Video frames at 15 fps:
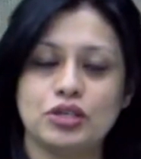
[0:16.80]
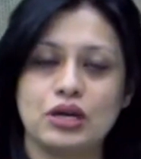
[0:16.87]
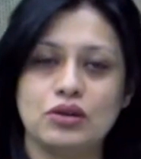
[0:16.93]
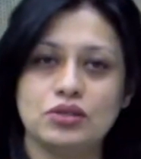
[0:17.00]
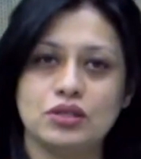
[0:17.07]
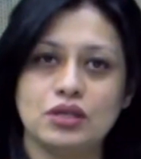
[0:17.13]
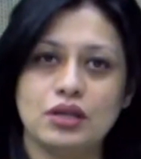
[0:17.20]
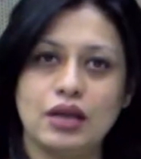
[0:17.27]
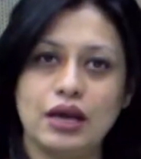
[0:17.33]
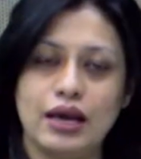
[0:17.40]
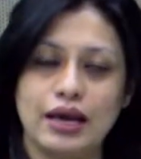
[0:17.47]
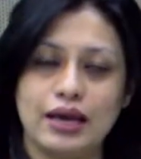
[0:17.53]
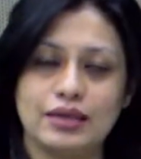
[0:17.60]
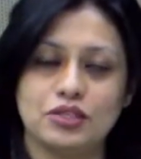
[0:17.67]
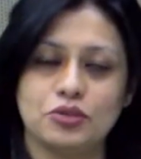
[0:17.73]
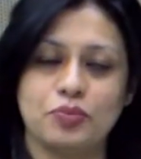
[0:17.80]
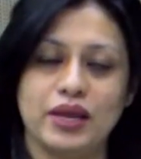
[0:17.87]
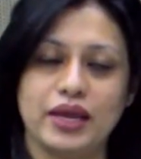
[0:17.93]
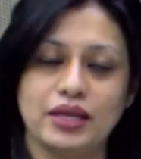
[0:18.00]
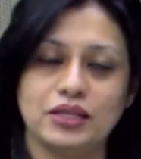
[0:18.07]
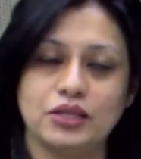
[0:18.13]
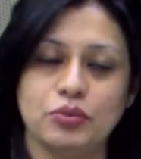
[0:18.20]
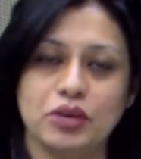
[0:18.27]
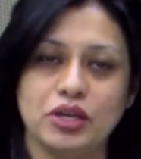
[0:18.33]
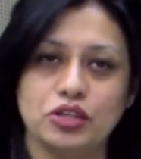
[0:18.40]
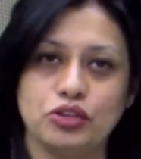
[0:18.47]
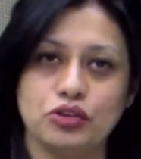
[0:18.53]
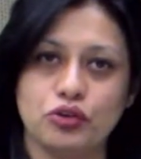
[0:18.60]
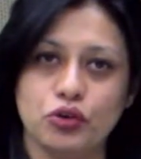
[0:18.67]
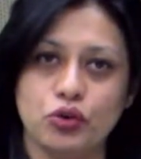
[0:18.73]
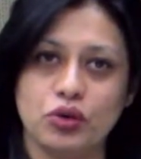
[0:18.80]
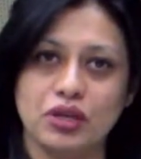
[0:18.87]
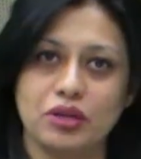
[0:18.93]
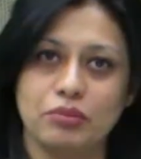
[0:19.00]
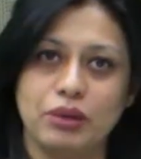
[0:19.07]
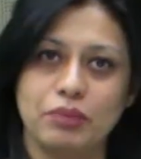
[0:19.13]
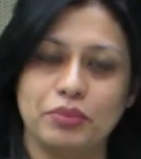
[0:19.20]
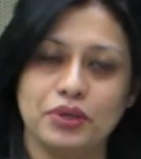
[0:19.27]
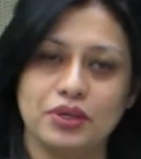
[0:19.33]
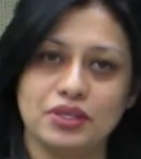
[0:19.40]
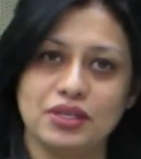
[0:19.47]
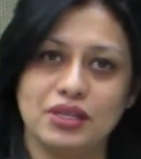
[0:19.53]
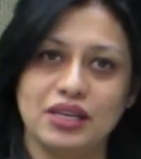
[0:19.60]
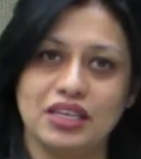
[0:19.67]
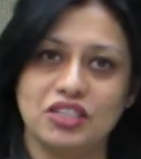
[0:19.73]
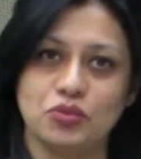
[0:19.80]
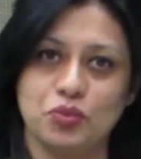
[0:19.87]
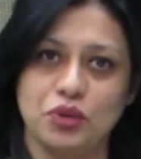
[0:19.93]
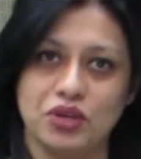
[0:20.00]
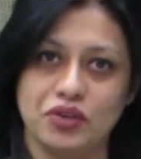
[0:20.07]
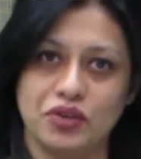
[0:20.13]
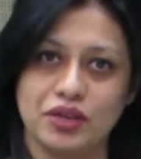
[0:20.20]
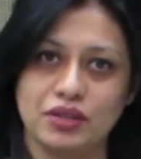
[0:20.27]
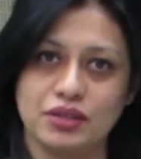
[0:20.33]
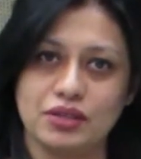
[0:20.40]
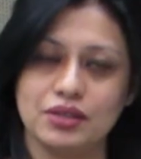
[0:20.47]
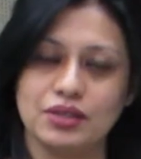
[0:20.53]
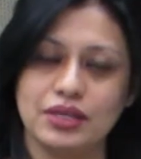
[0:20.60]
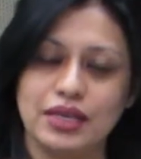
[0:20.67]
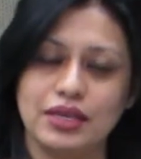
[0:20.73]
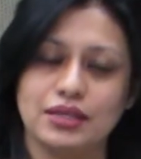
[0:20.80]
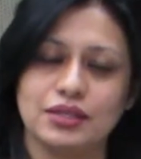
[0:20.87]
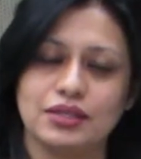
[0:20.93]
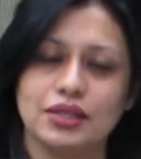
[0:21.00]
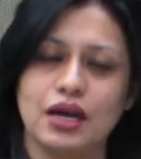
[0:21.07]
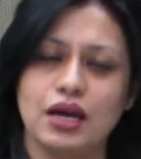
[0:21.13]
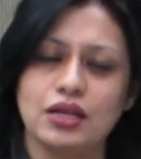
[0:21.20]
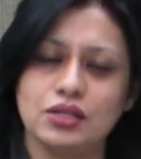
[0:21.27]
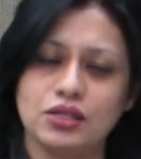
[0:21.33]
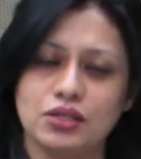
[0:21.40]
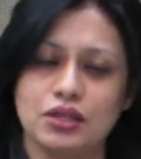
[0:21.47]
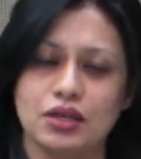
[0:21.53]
Council has played a major role in my personal experiences, and it starts